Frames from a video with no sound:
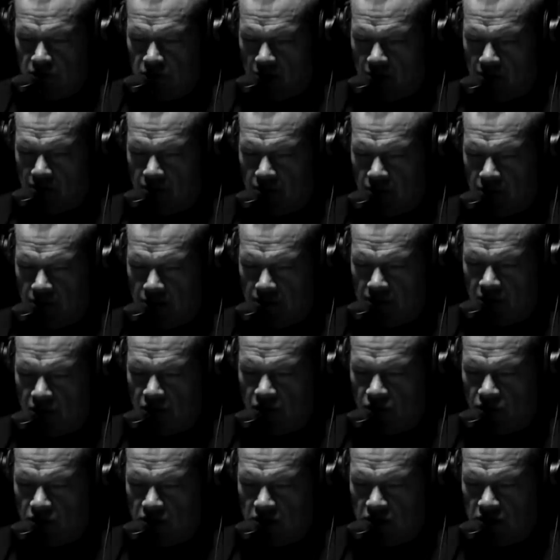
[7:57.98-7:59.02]
Um, I'm going to
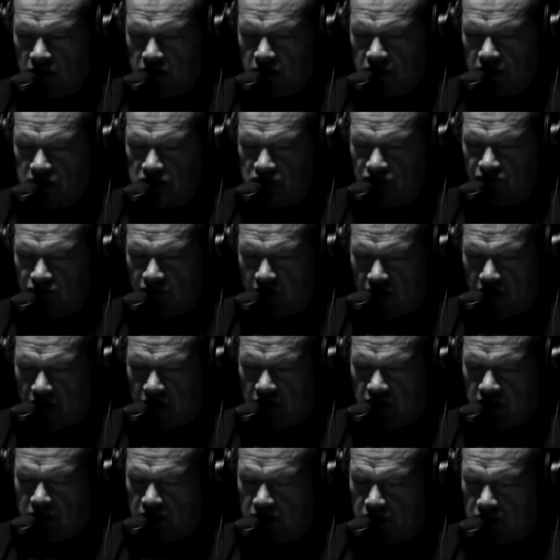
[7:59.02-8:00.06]
read. It's a
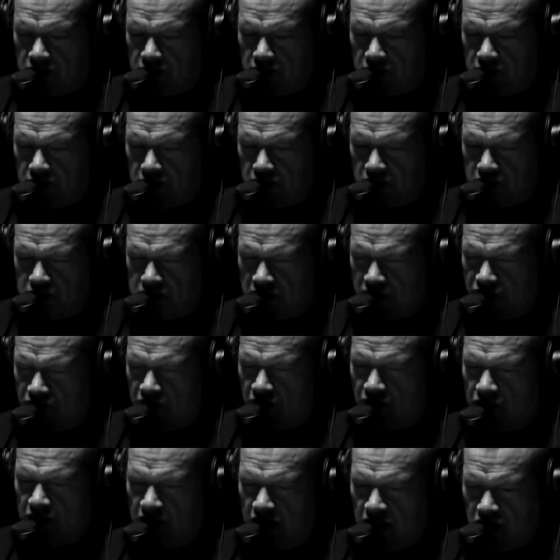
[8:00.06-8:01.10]
very it's a
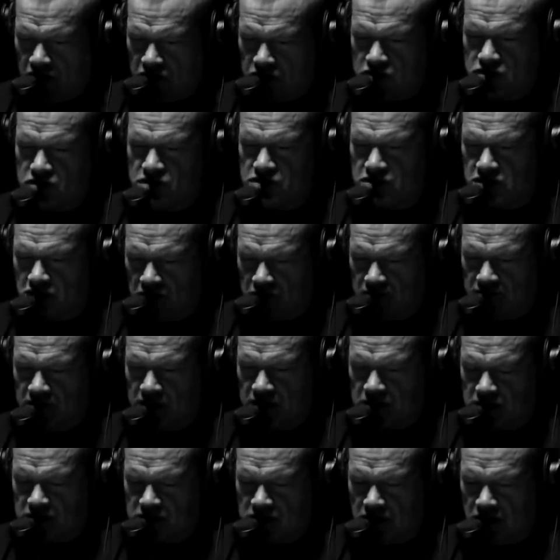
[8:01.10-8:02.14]
very interesting
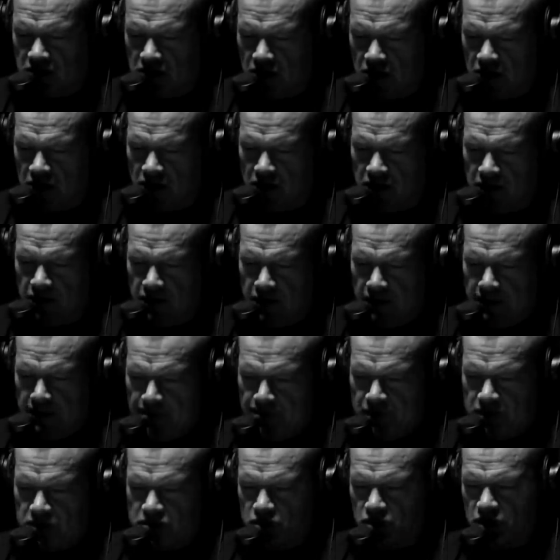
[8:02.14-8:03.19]
piece. And and
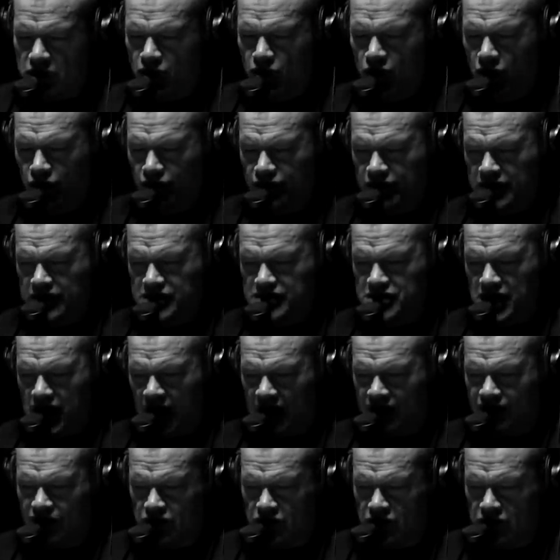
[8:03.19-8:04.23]
so he wrote this
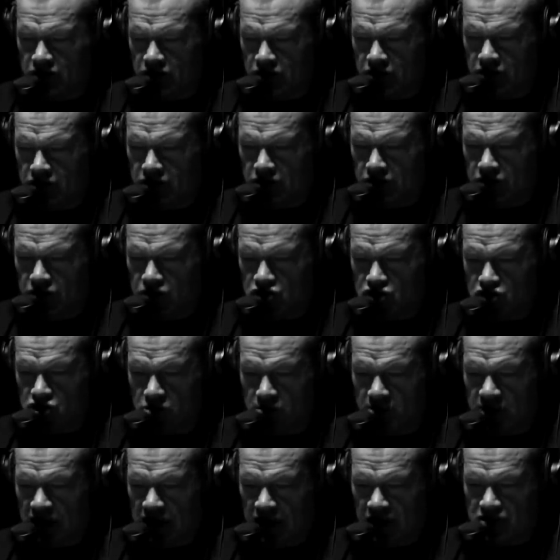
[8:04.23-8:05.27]
after
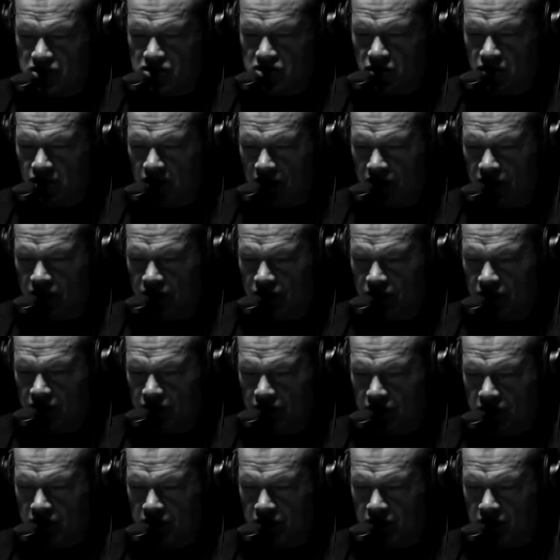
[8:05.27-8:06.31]
Germany had surrendered,
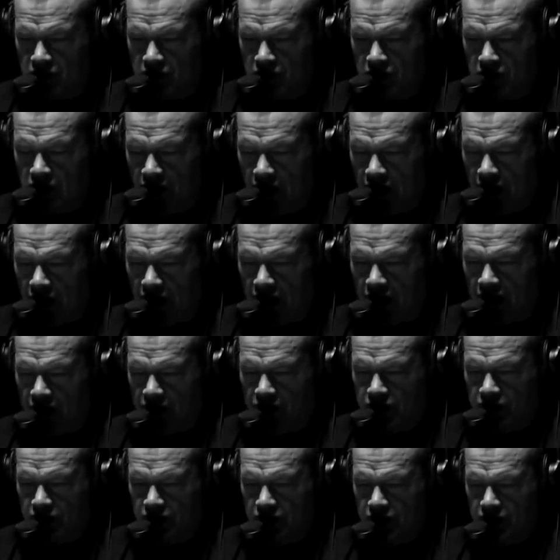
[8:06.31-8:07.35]

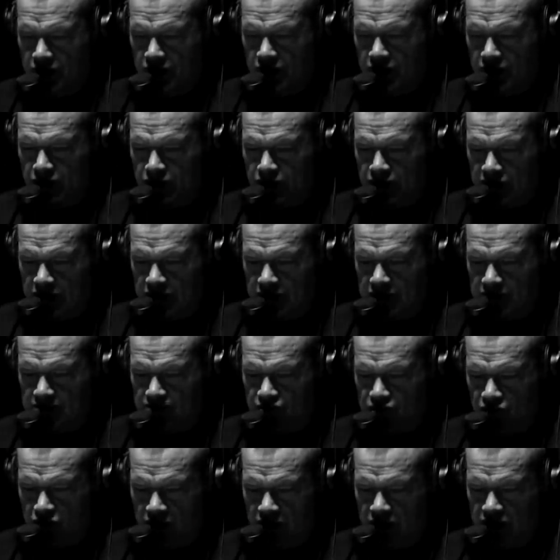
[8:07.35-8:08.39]
and the
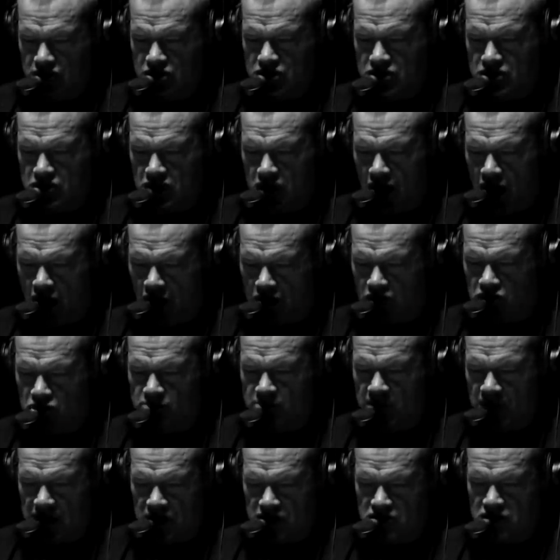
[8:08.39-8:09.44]
British
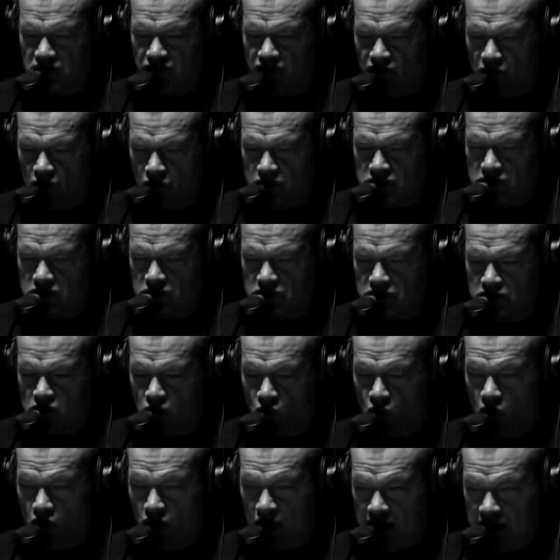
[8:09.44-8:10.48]
occupation forces
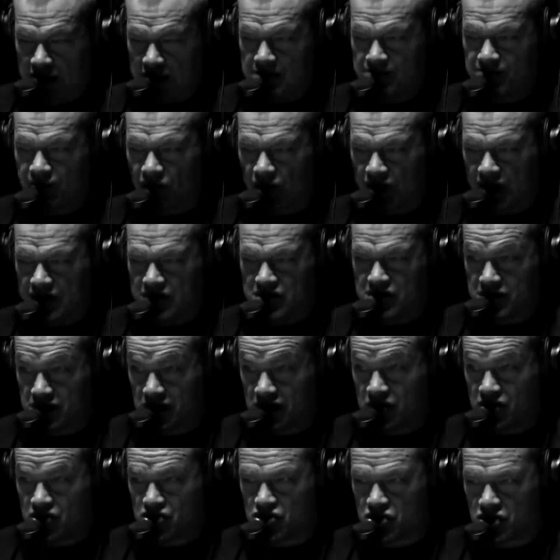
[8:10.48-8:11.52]
were in place
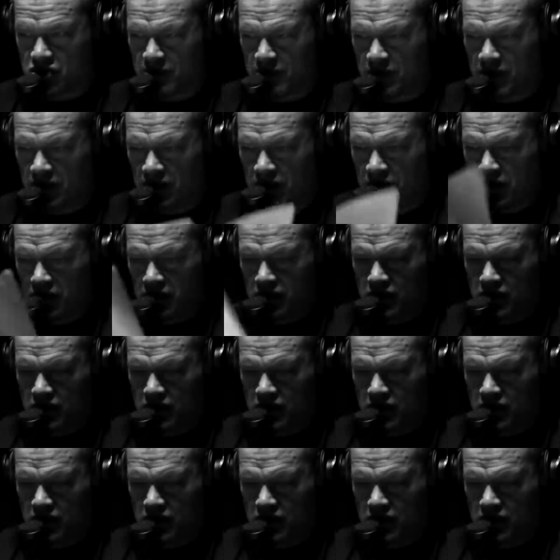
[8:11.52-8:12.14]
in Germany.